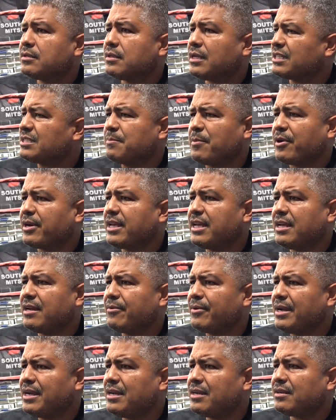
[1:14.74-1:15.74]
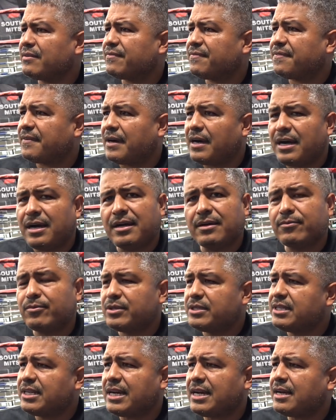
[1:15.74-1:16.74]
That's about it, right? Fuck,
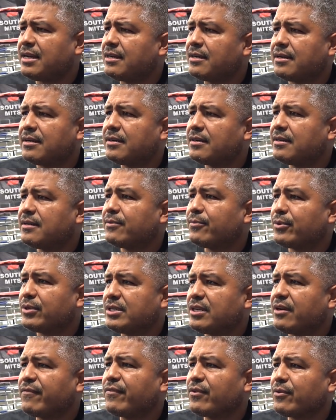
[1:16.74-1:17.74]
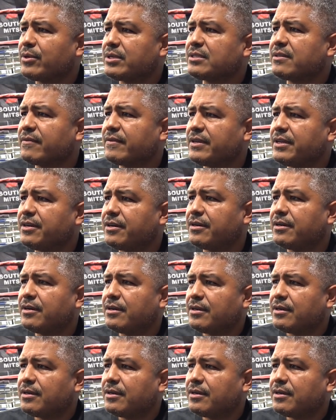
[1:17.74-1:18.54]
we're done. We're done for the rest of the year.